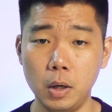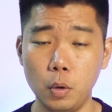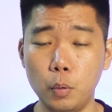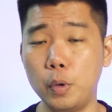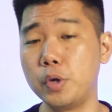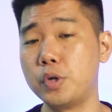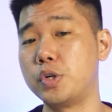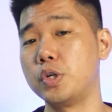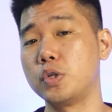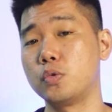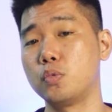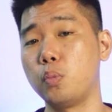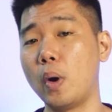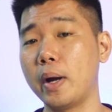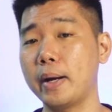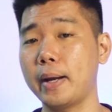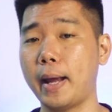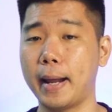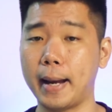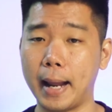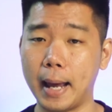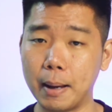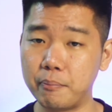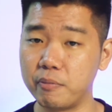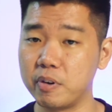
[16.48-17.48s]
which is
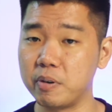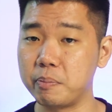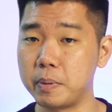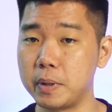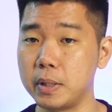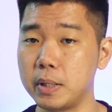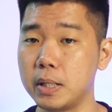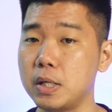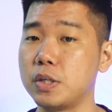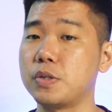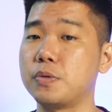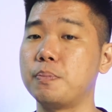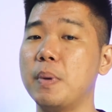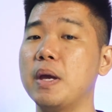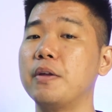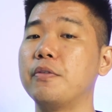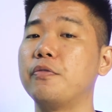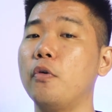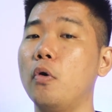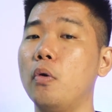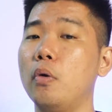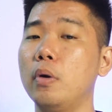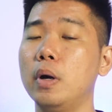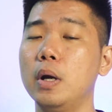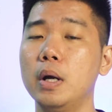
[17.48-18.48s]
what an MVP is made
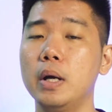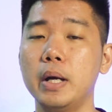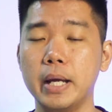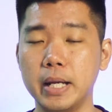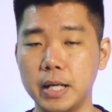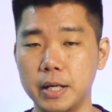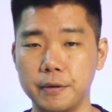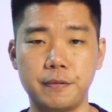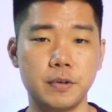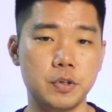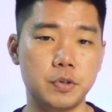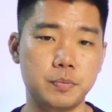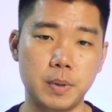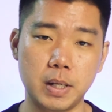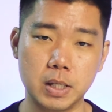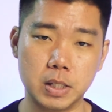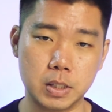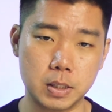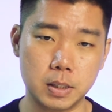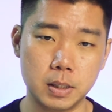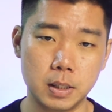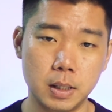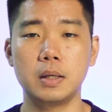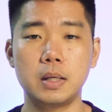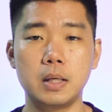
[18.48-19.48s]
for in the first
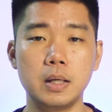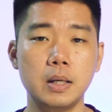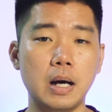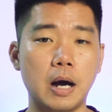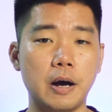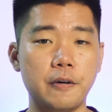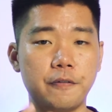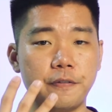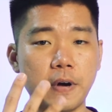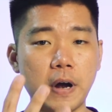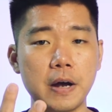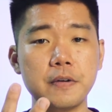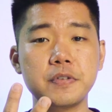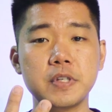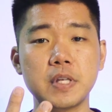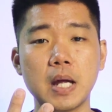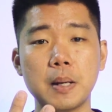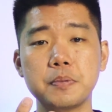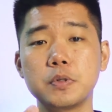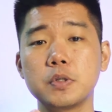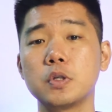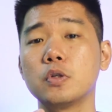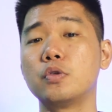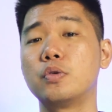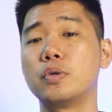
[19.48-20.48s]
place. Here are 5
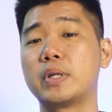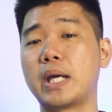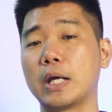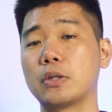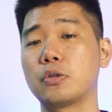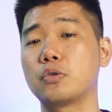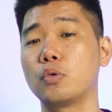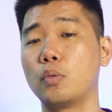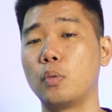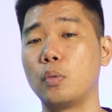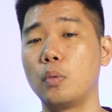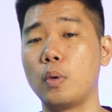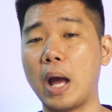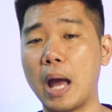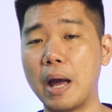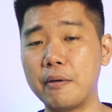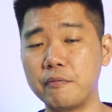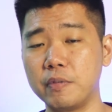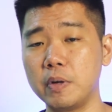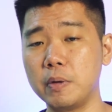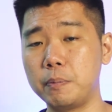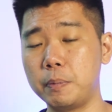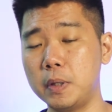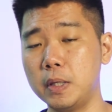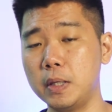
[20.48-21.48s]
steps to get to
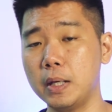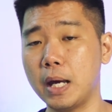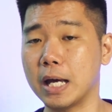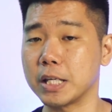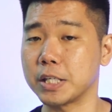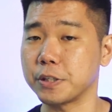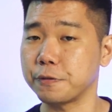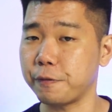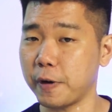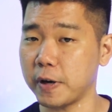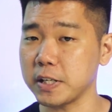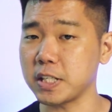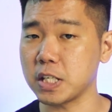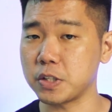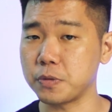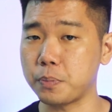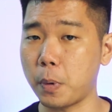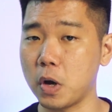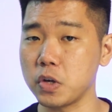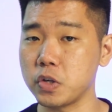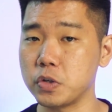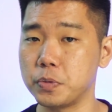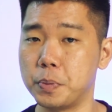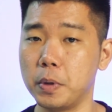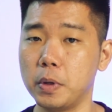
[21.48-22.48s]
MVP as fast as
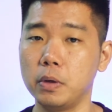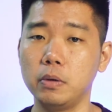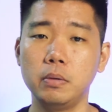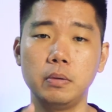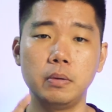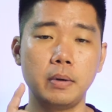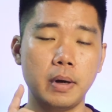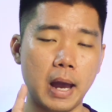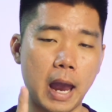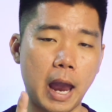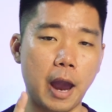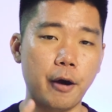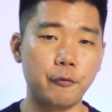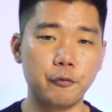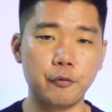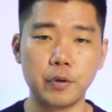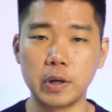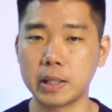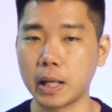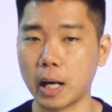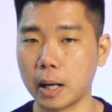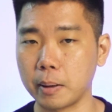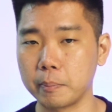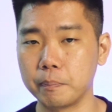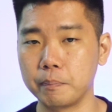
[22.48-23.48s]
possible every
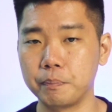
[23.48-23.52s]
time.